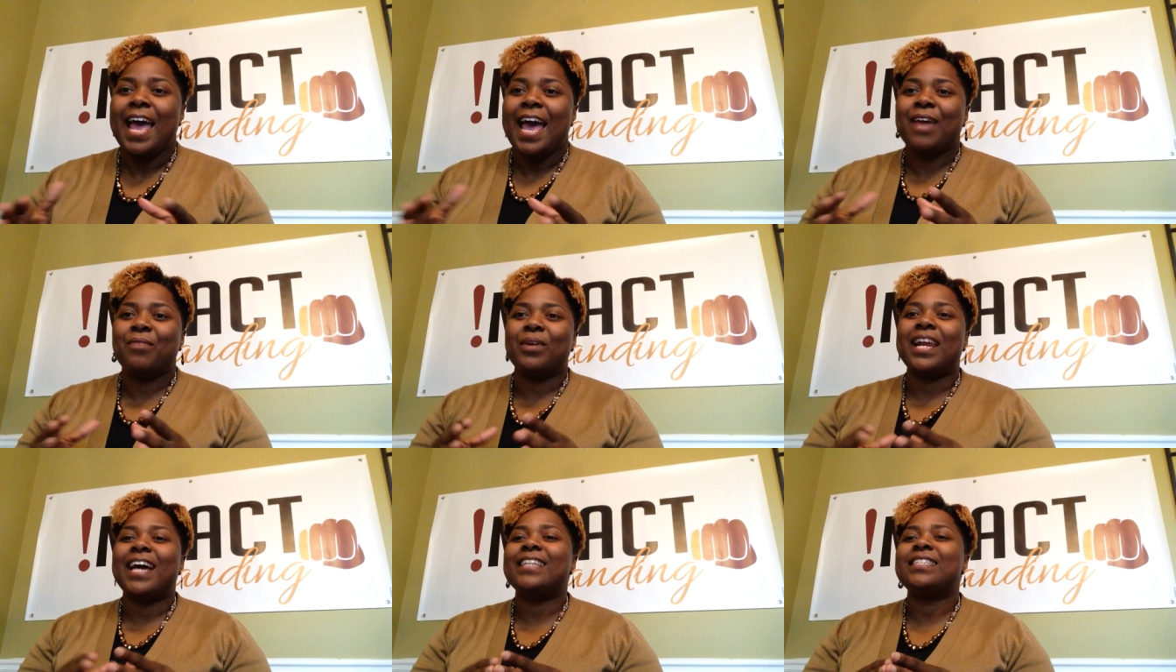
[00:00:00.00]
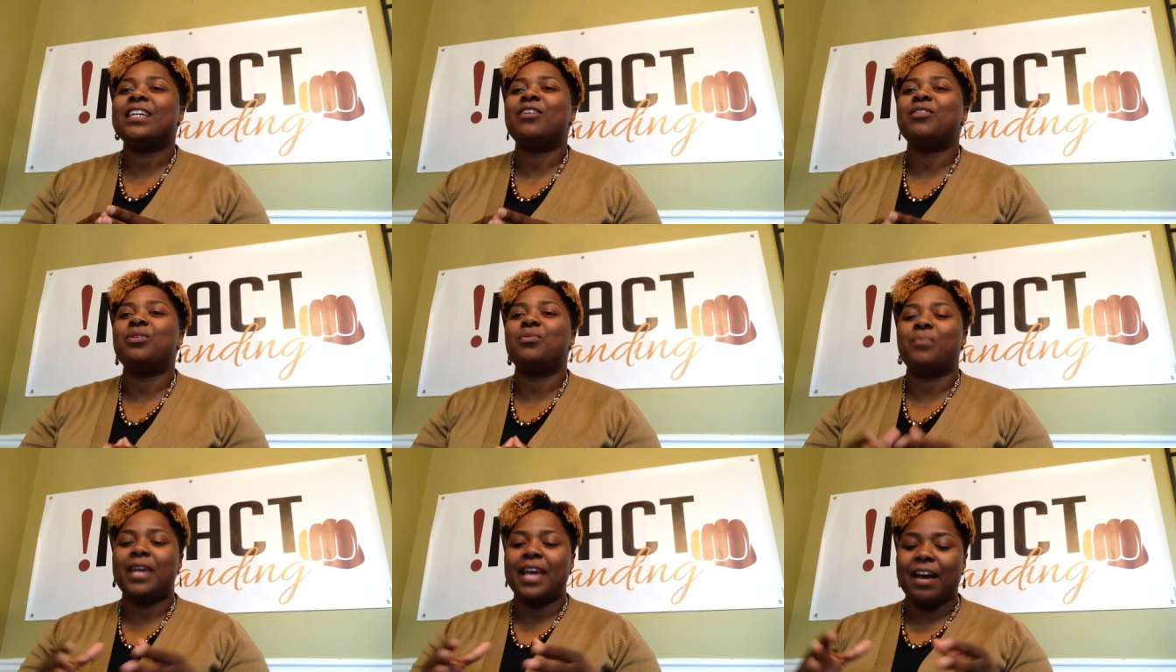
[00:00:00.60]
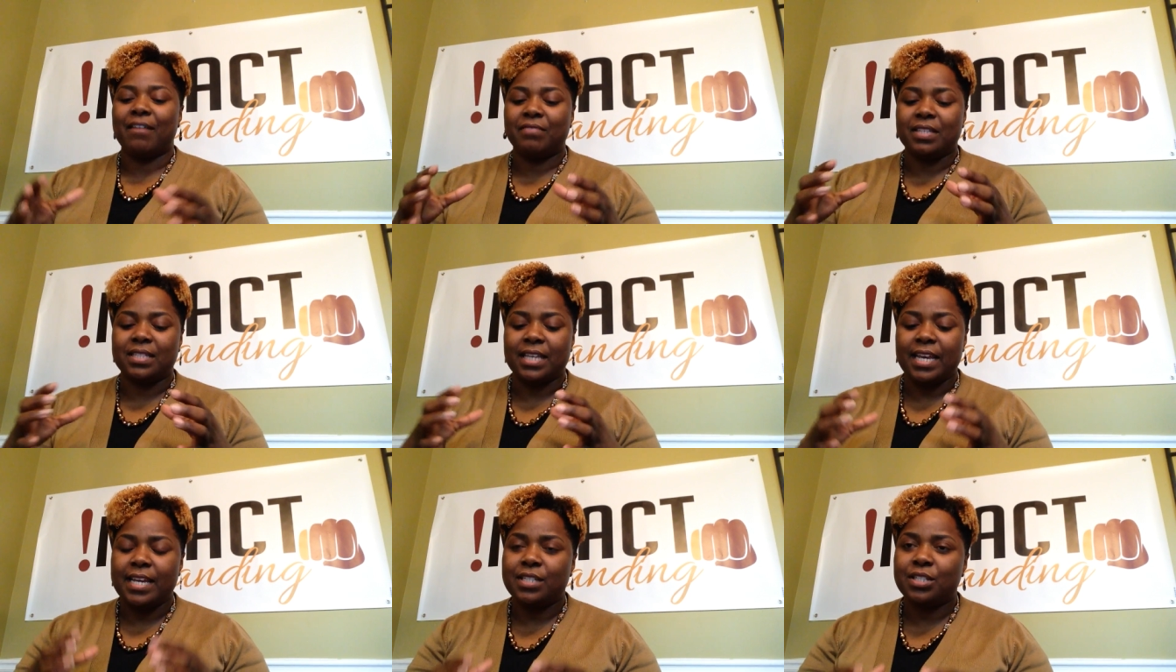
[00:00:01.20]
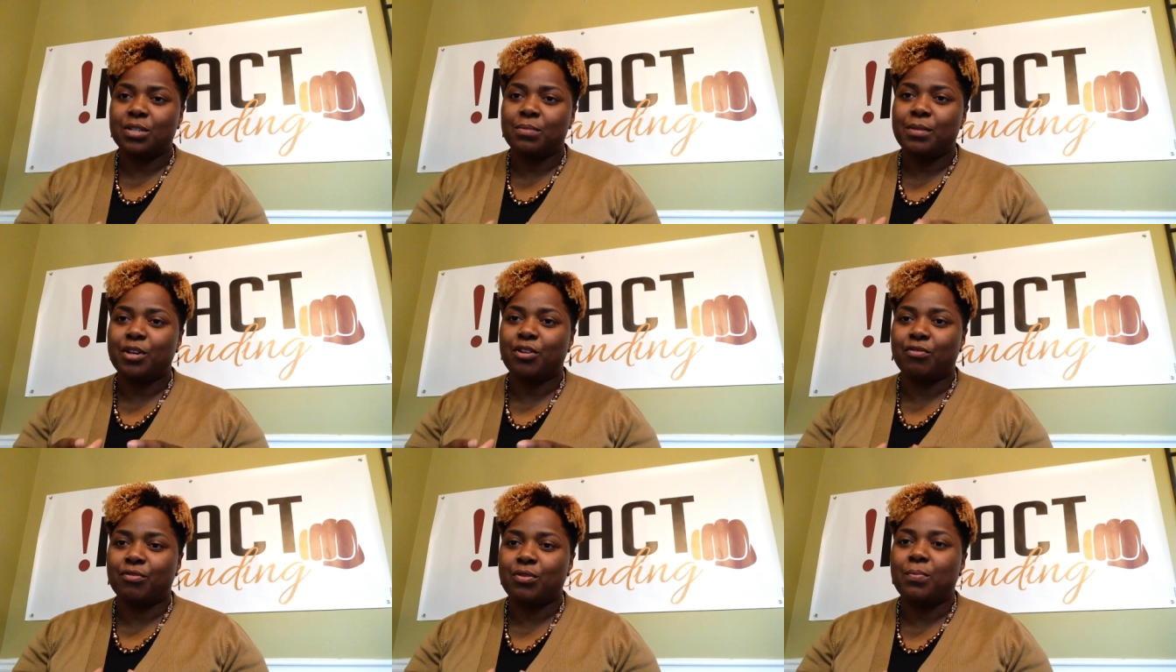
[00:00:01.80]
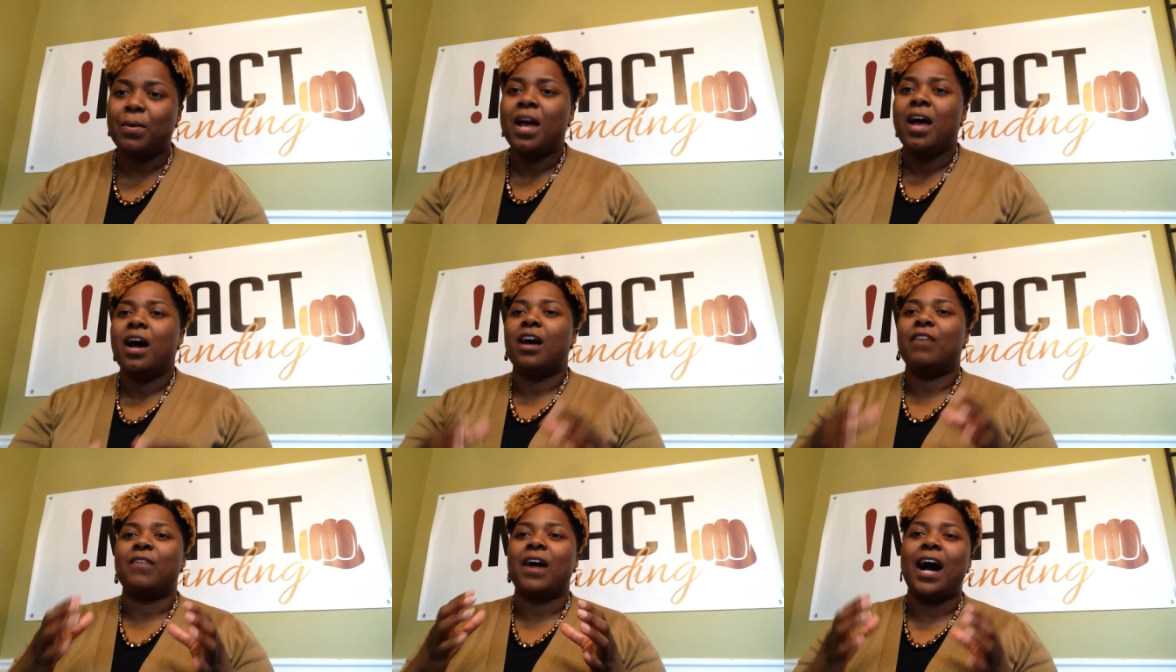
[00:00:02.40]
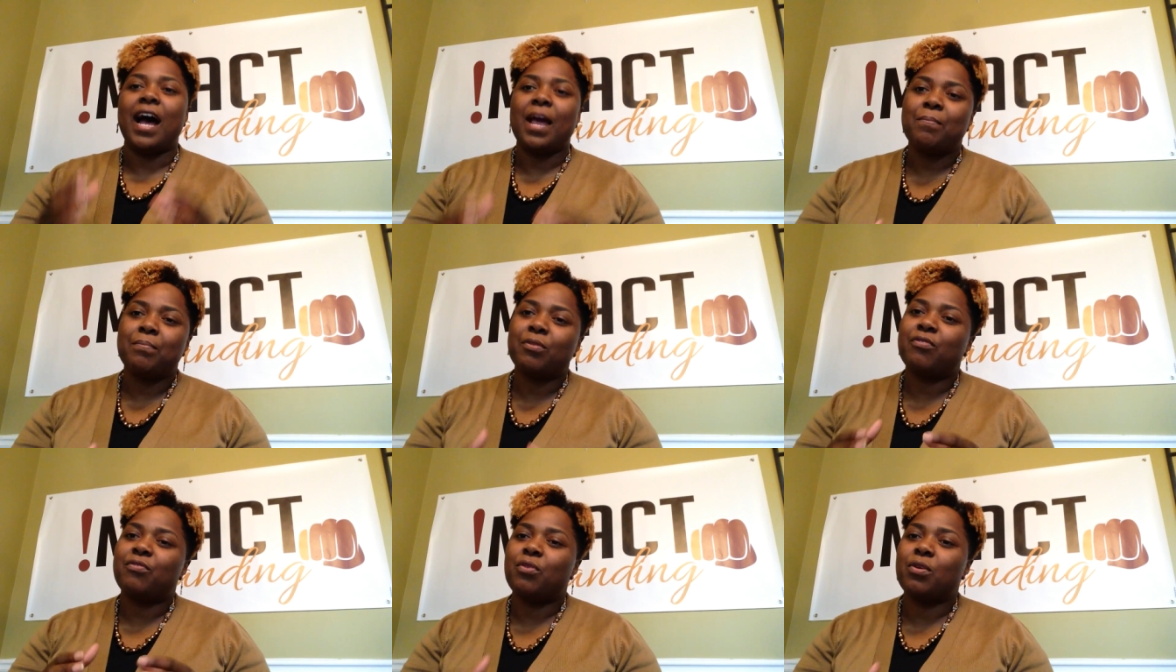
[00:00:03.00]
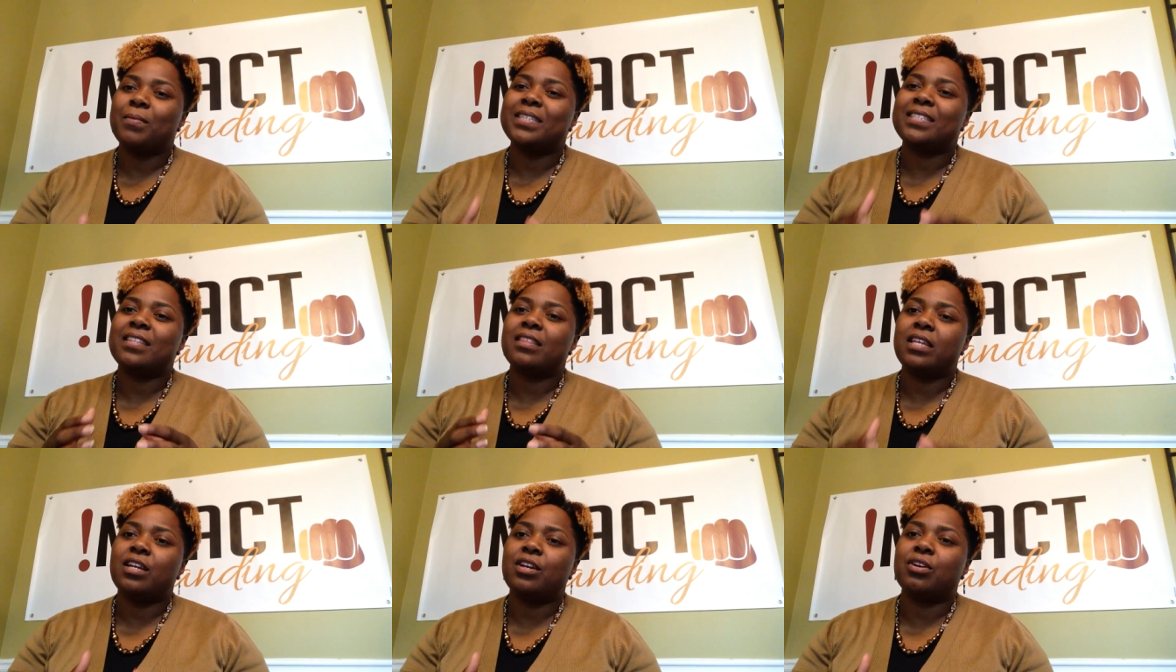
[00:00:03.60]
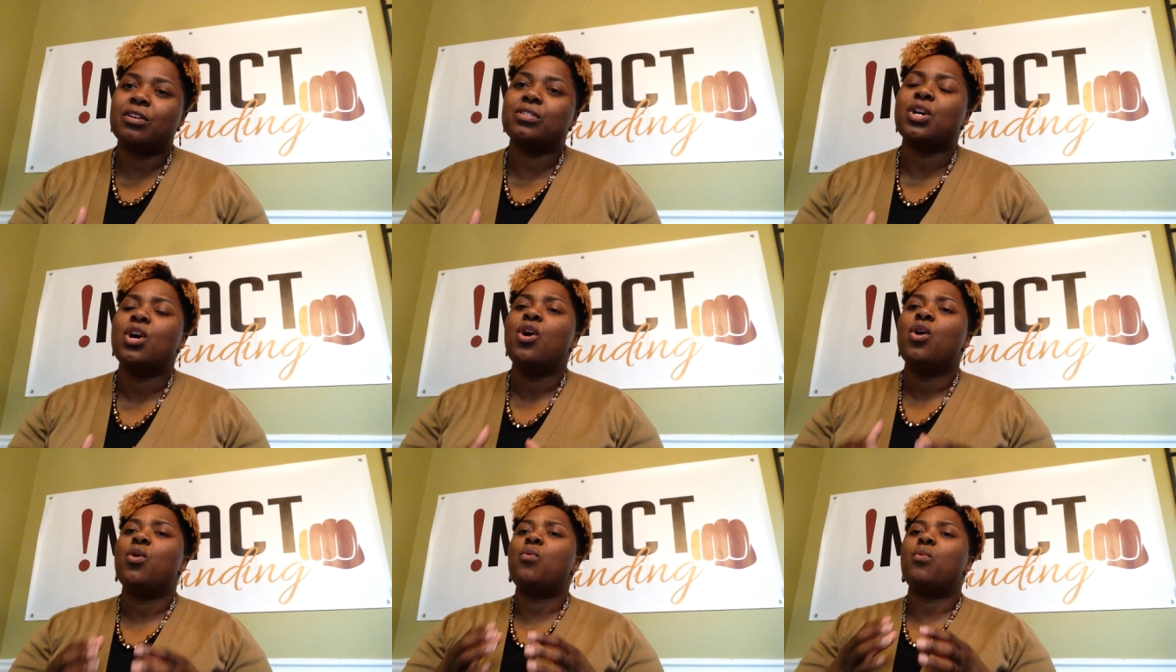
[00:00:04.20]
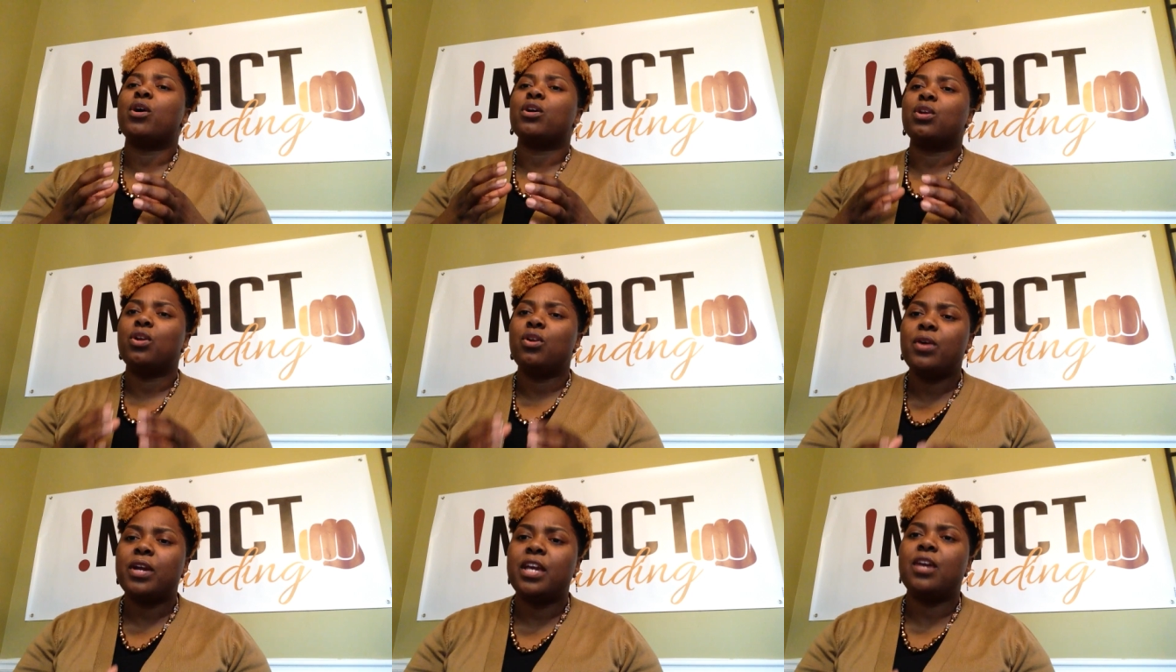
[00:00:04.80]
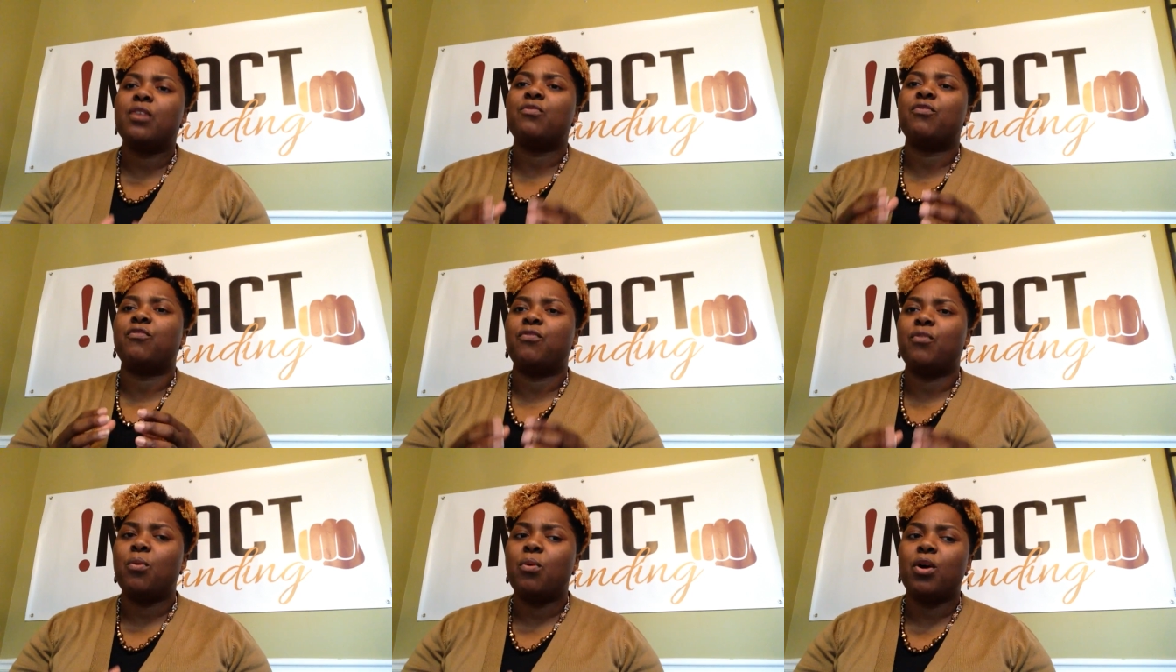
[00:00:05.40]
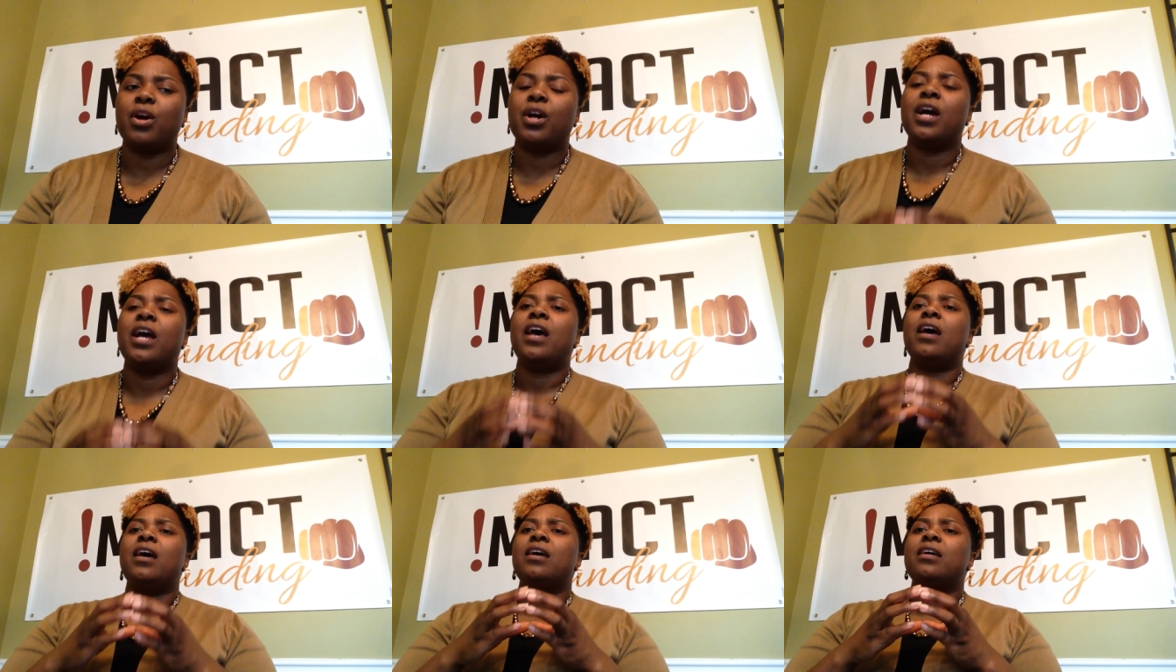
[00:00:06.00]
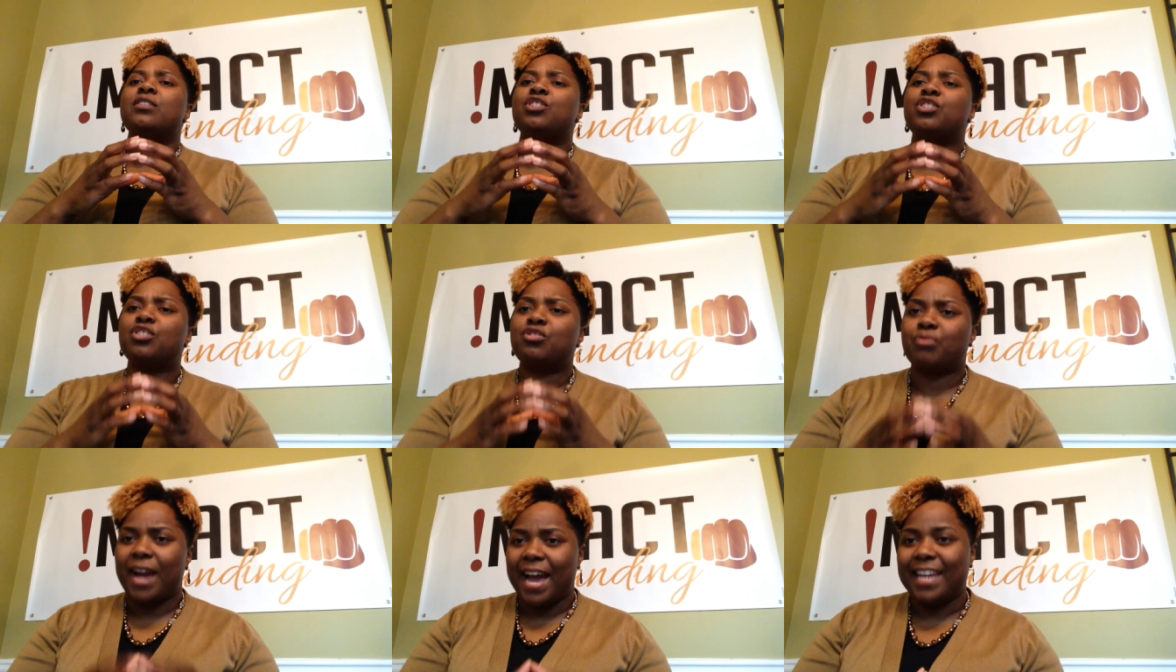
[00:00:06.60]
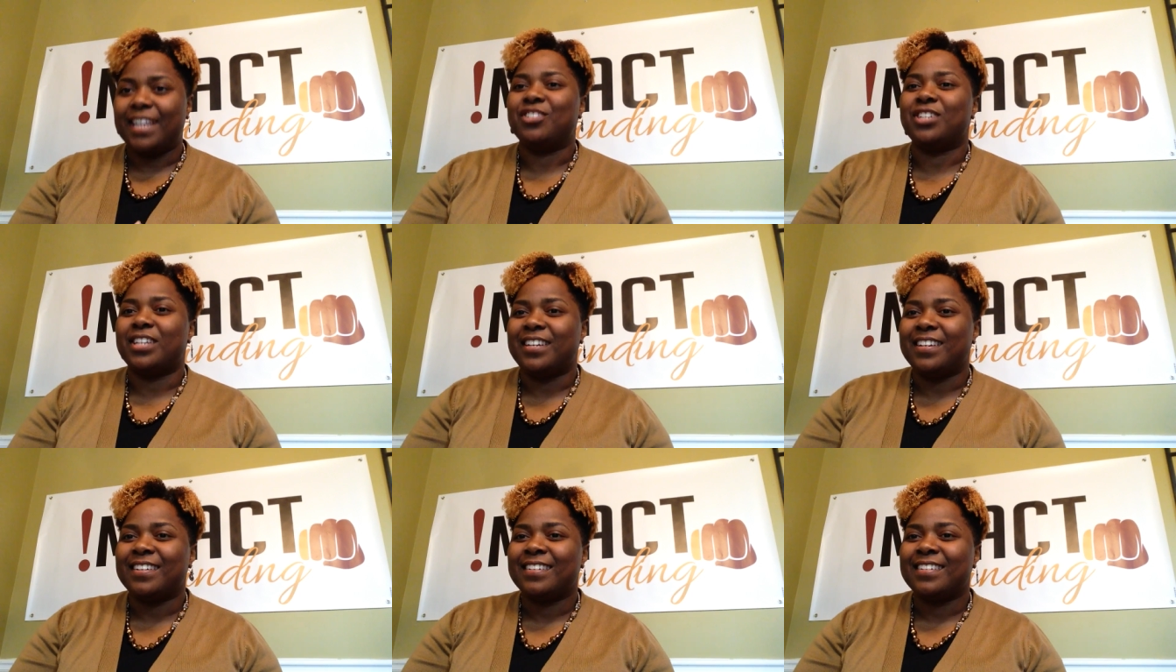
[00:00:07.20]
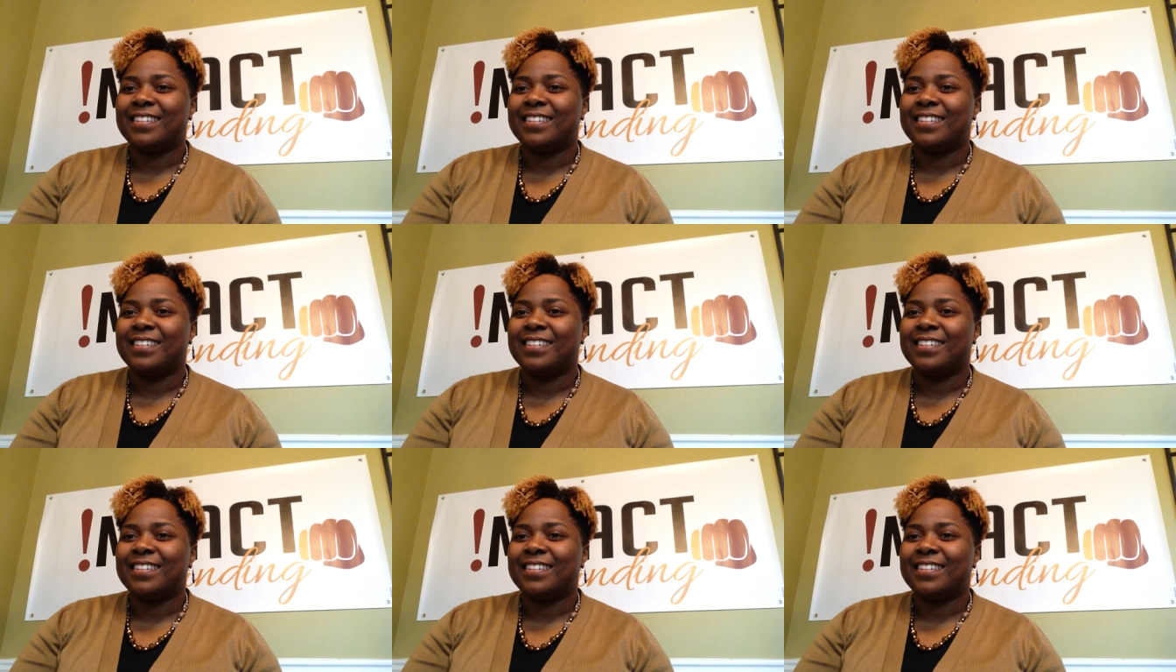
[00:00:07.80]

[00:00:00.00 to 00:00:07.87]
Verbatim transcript: And when I tell you, we have this intimate group of high performance thinkers who are looking for strategy